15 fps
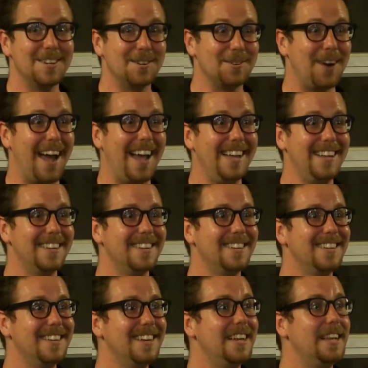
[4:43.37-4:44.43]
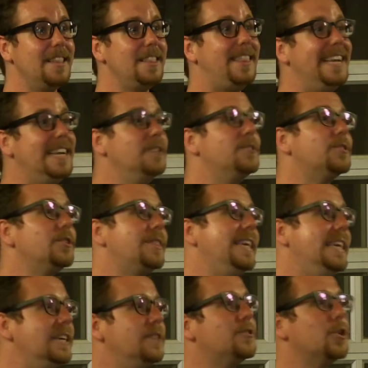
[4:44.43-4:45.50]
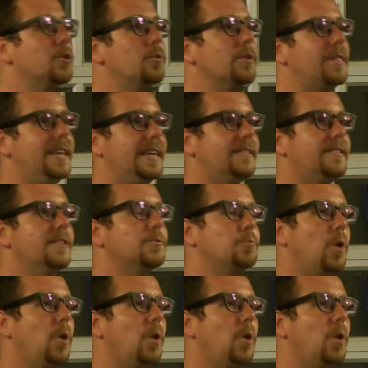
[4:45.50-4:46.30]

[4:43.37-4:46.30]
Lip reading: right? This is